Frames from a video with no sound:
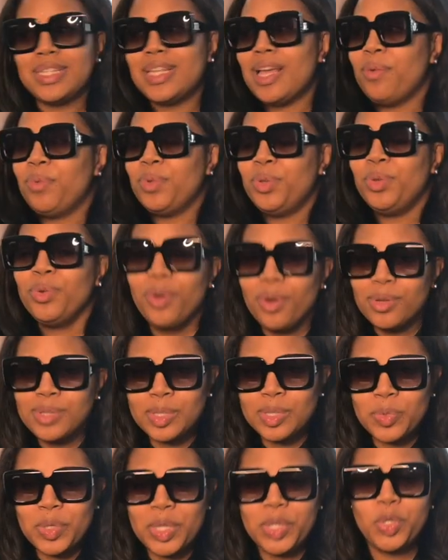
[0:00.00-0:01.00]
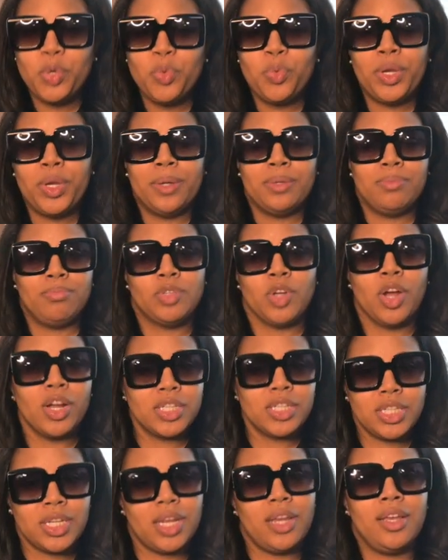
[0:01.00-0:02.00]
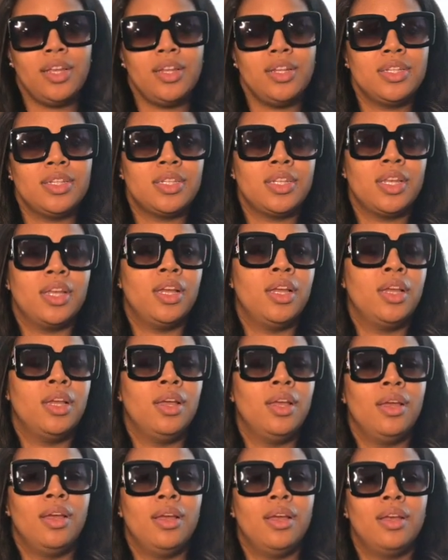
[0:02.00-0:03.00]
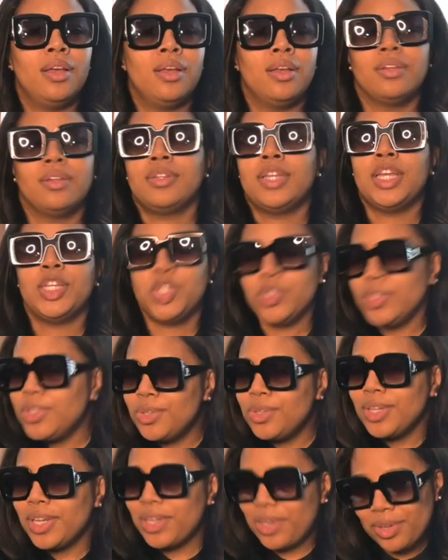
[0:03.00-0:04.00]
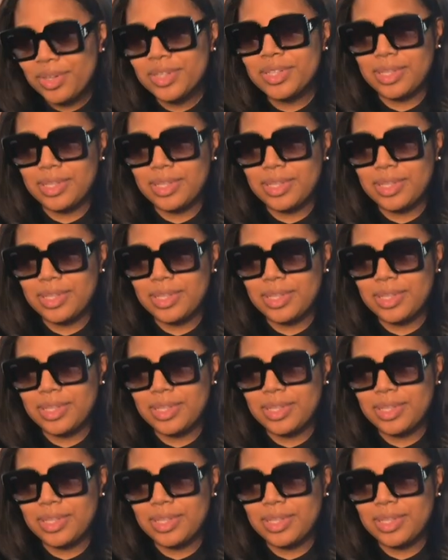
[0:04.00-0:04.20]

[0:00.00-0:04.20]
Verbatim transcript: that when you go somewhere and you wear dark shades, they treat you like you're